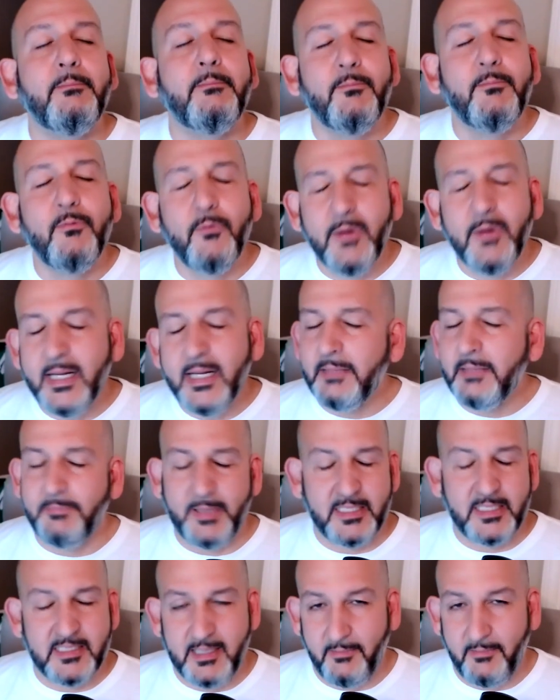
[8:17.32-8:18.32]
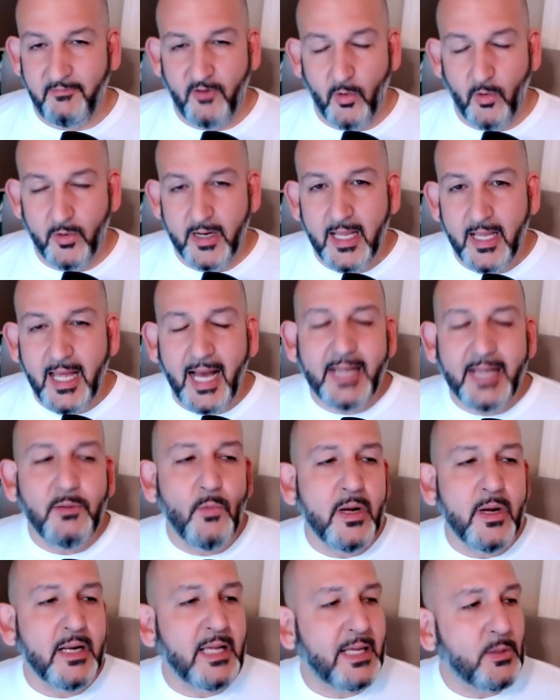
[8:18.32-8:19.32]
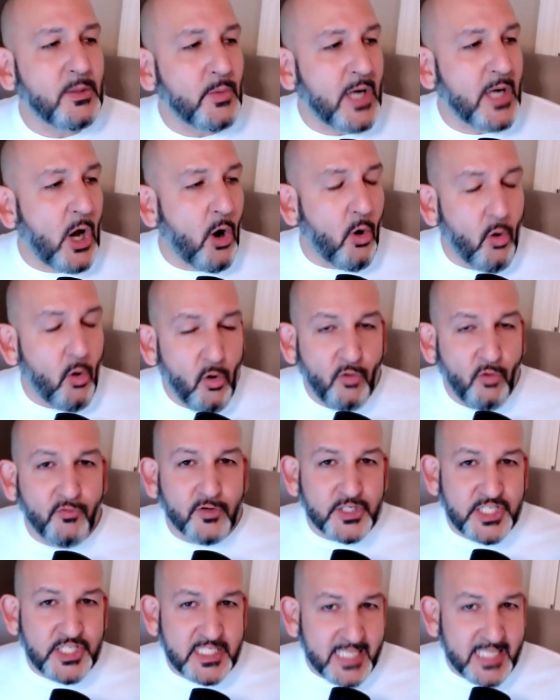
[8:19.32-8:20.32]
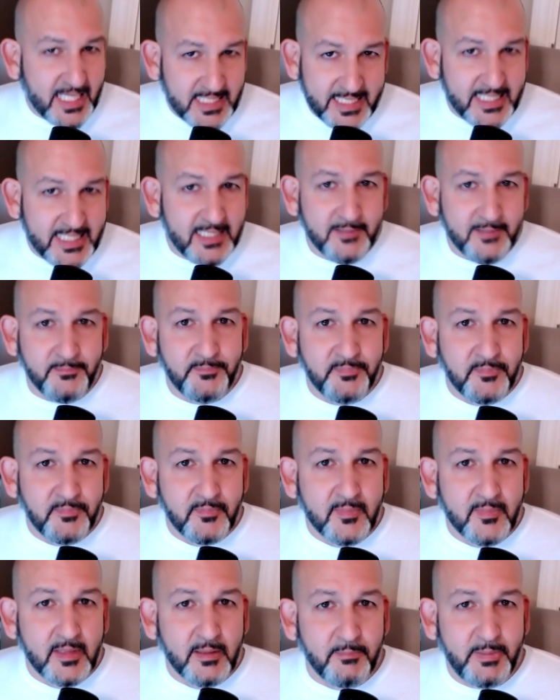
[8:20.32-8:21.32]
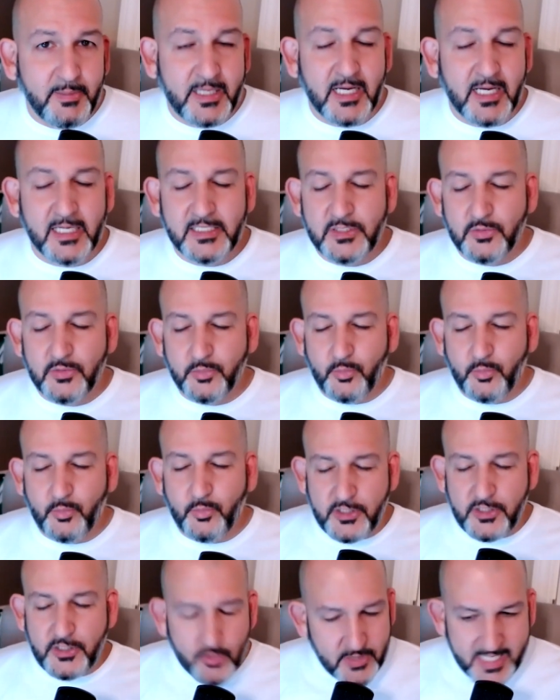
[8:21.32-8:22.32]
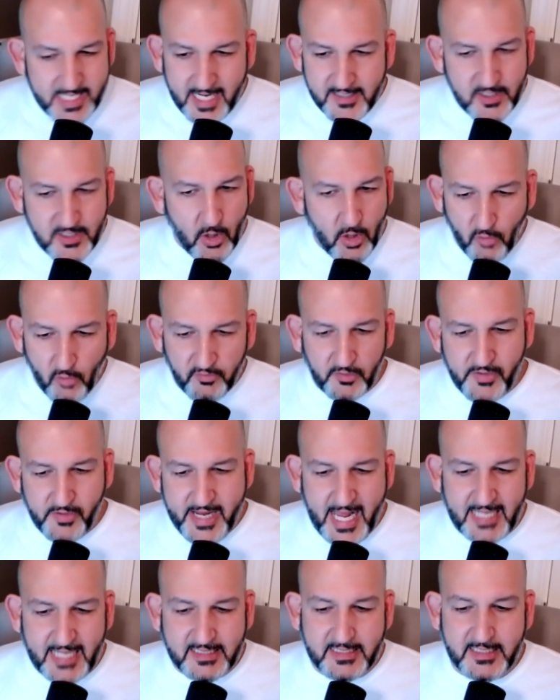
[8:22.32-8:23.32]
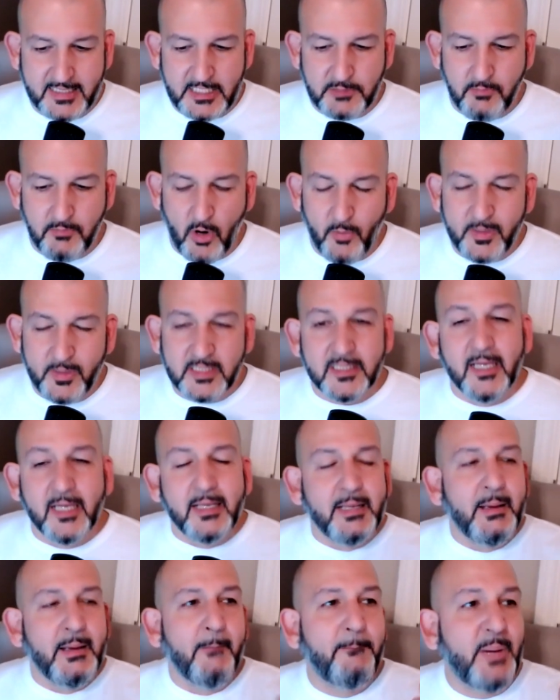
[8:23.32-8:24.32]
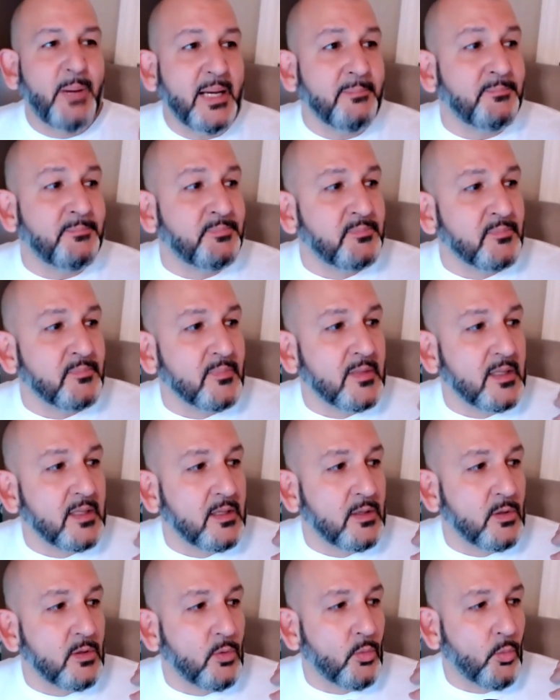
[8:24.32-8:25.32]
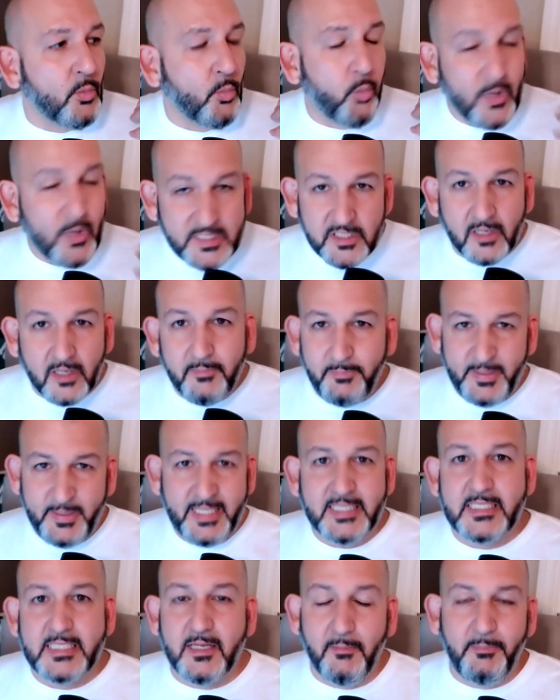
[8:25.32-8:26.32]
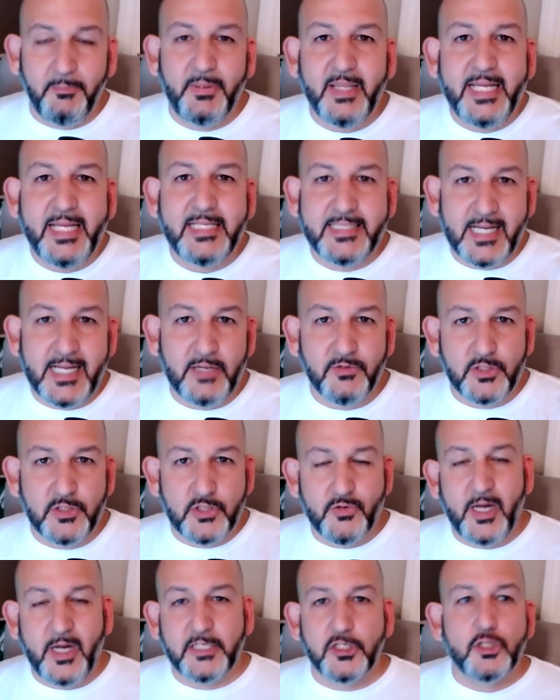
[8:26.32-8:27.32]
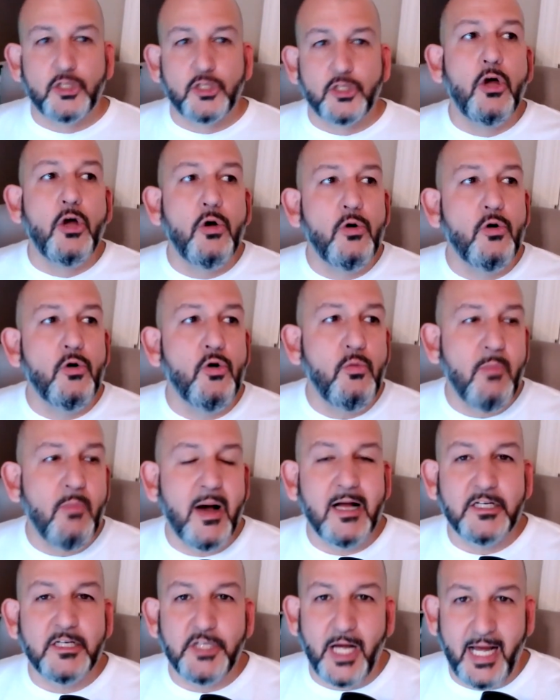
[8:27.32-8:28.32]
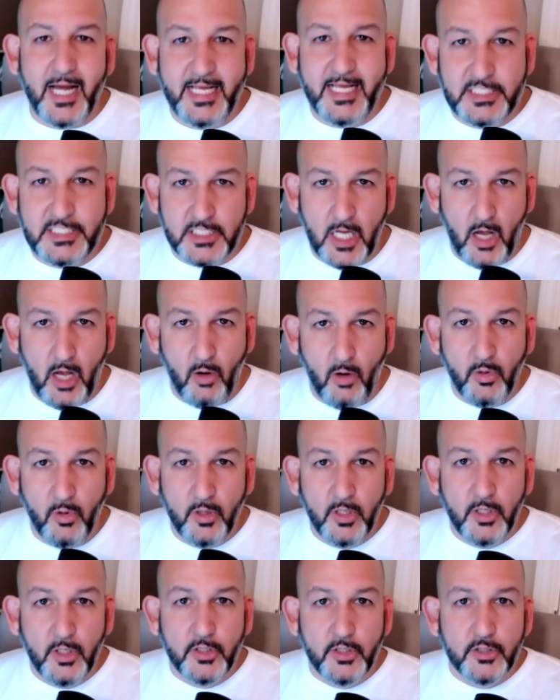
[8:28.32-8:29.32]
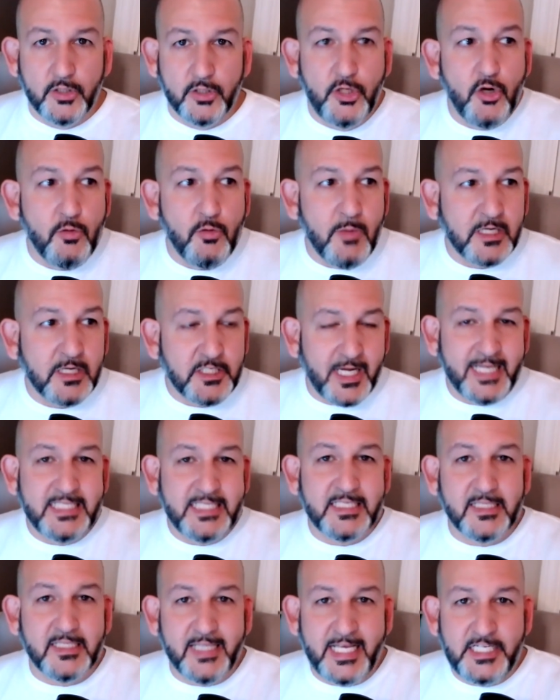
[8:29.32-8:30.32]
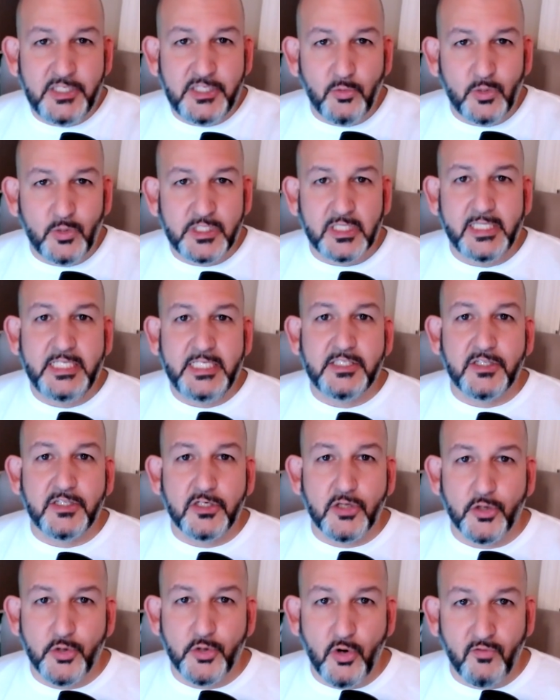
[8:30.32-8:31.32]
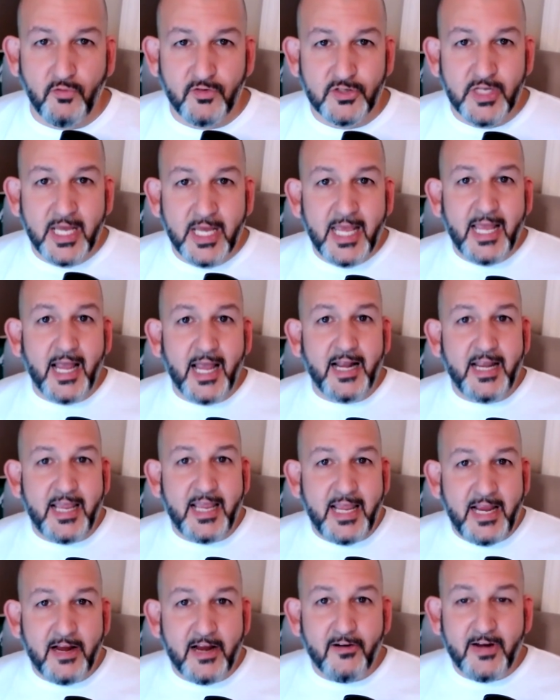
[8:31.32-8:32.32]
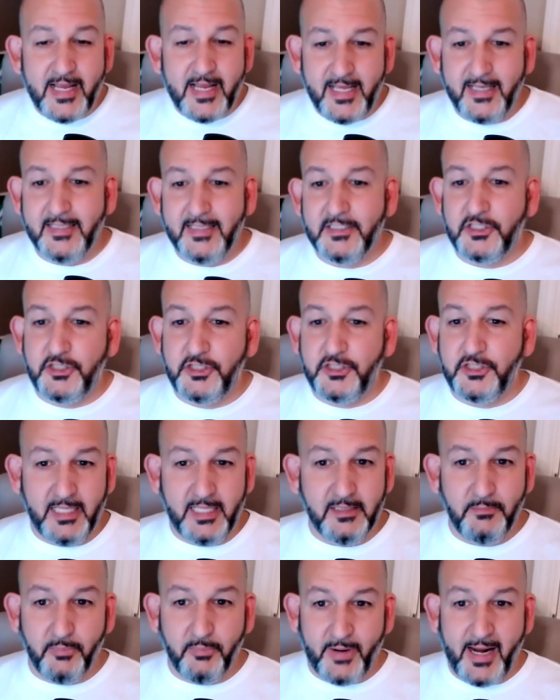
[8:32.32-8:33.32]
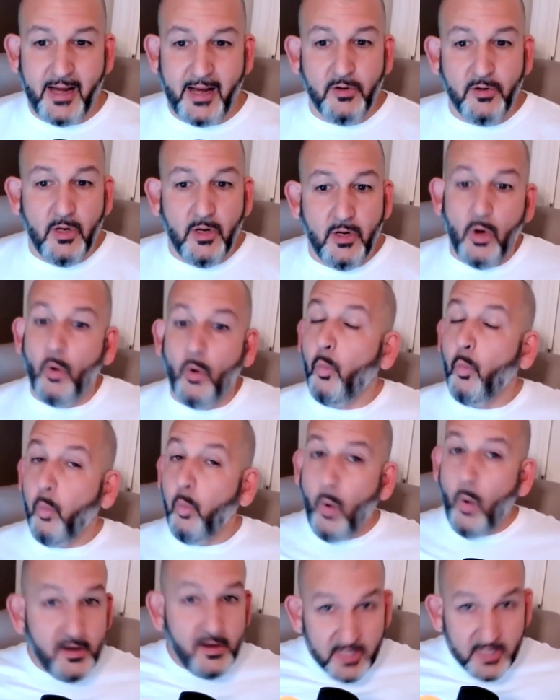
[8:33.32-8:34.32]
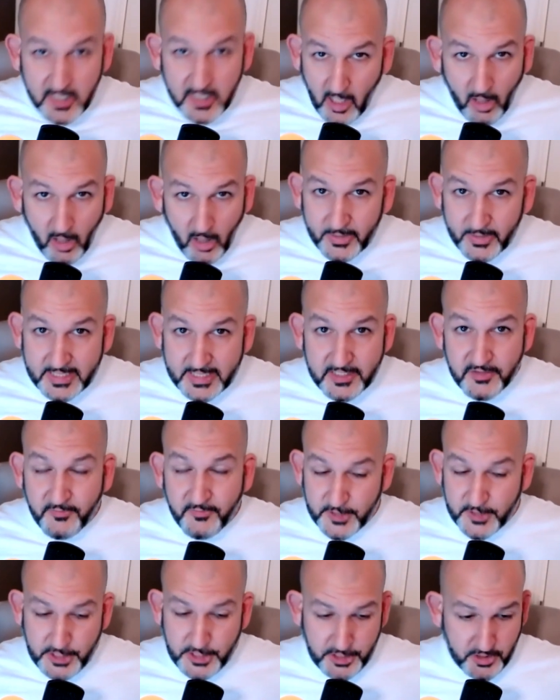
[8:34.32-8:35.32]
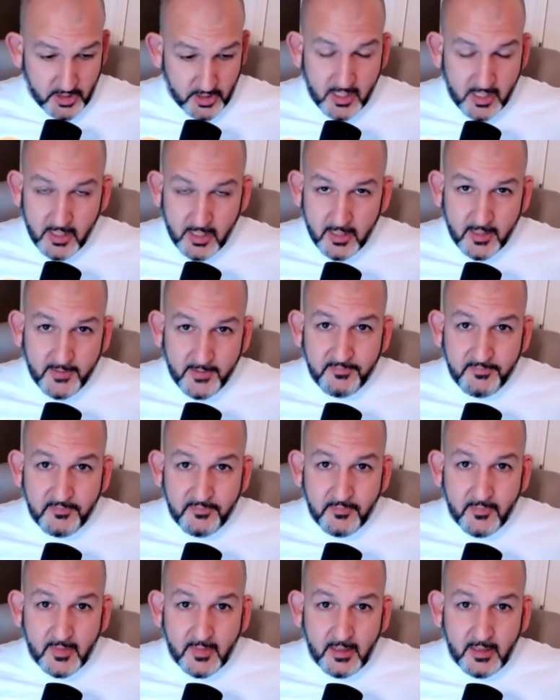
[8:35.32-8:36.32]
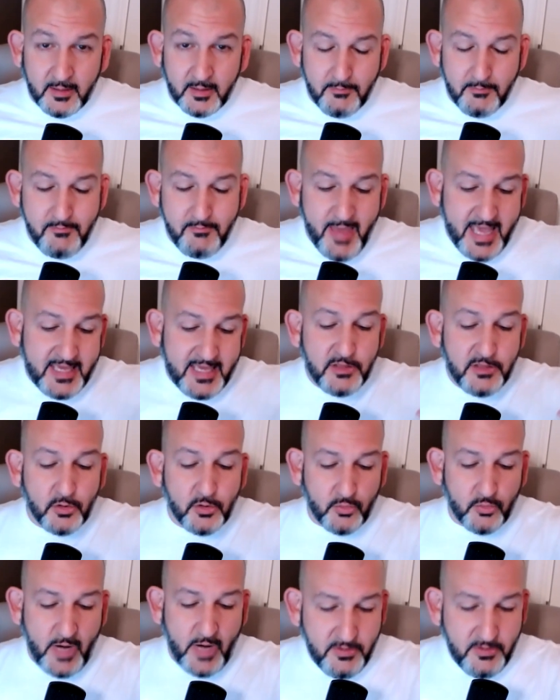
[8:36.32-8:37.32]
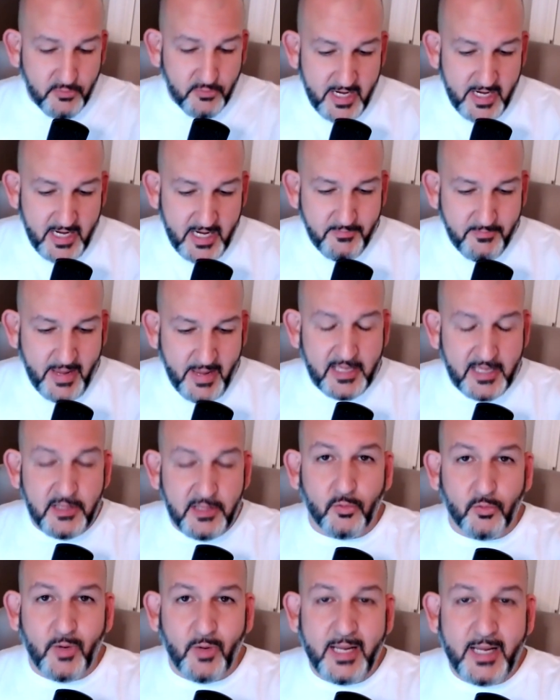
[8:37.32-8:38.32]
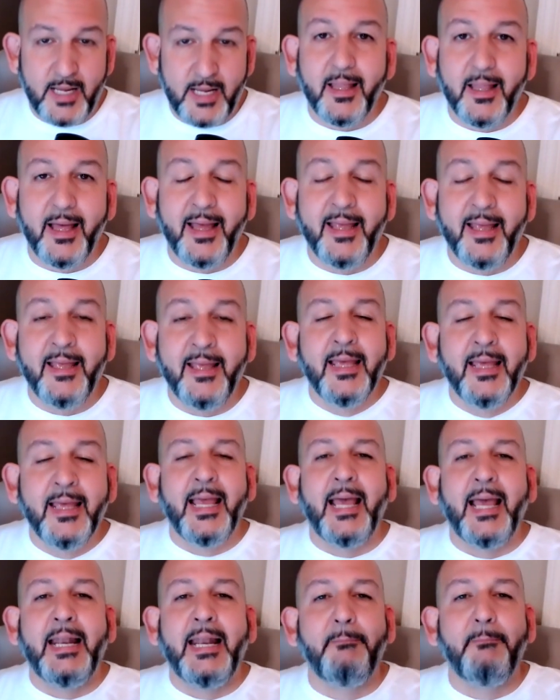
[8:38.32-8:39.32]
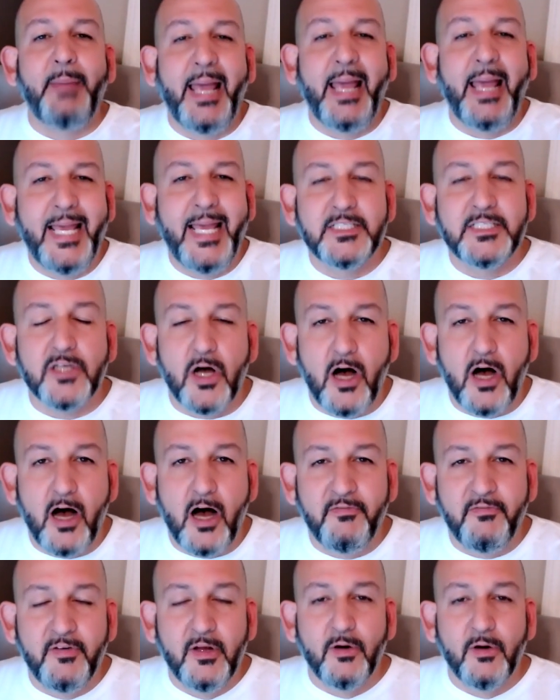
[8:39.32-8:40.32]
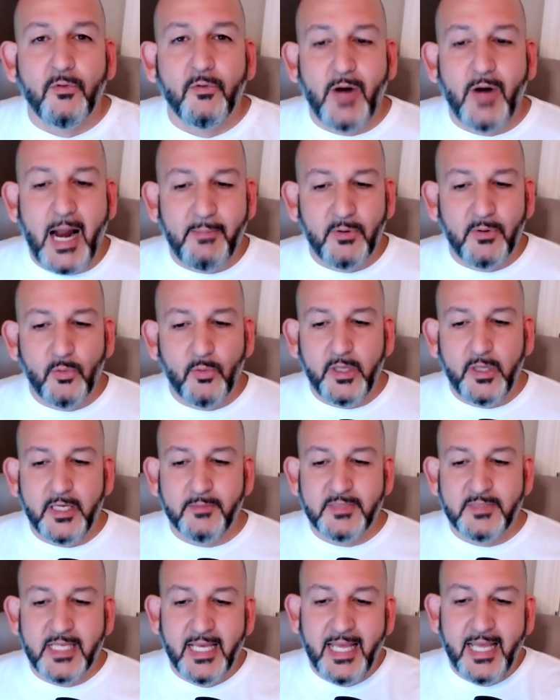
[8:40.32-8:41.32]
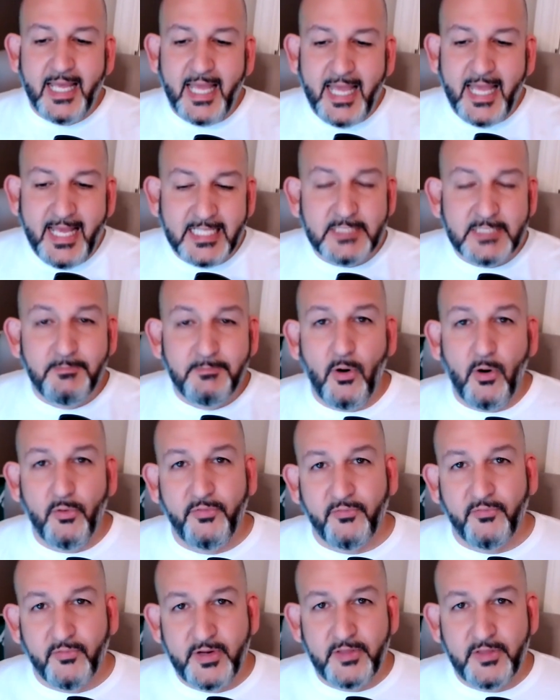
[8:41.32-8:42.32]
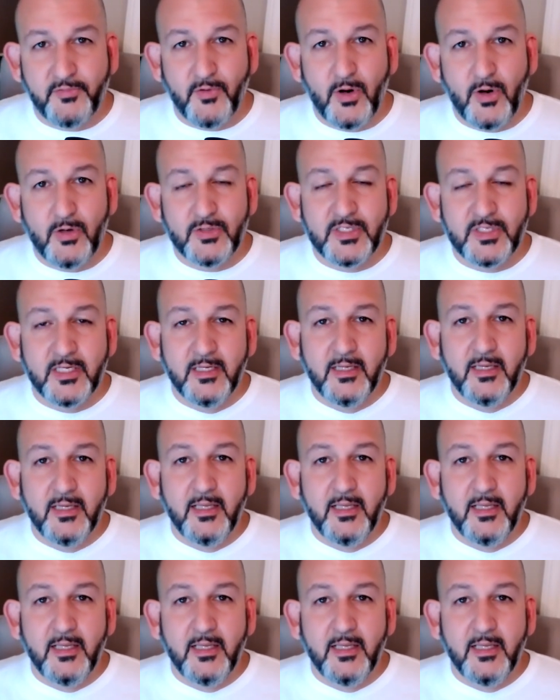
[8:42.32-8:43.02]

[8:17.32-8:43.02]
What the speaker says: really big step forward. I don't want to oversell it, because we do tend to overreact to these moments, but what's our biggest complaint down the stretch? Too much ISO. Too much isolation, which leads to turnovers. And here is Jaylen Brown, one of the culprits for sure, making the right read, making the right play, and it pays off. Robert Williams hits both free throws,